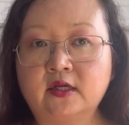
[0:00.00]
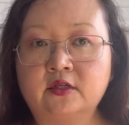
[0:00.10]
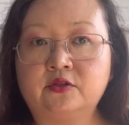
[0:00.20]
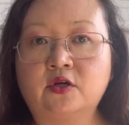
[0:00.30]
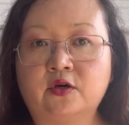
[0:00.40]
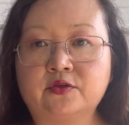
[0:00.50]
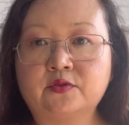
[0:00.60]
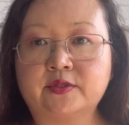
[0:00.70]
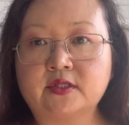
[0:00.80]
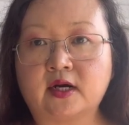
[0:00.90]
notes
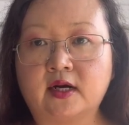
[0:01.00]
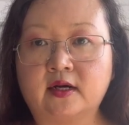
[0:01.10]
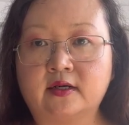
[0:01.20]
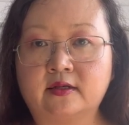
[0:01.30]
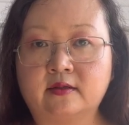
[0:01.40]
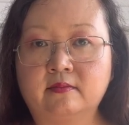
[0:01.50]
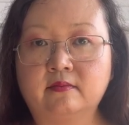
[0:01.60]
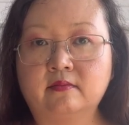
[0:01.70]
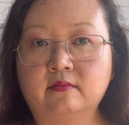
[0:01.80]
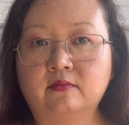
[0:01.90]
which are
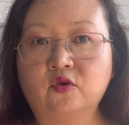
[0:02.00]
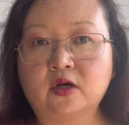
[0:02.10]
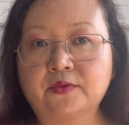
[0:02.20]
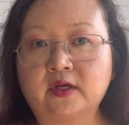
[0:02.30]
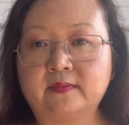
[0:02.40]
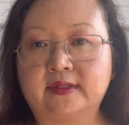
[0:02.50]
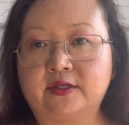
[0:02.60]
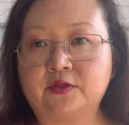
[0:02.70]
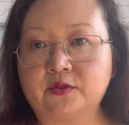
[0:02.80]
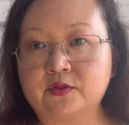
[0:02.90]
more predominantly
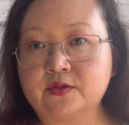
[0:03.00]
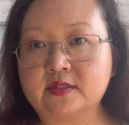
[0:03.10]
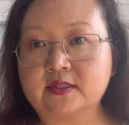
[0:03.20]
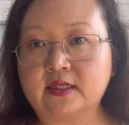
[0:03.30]
used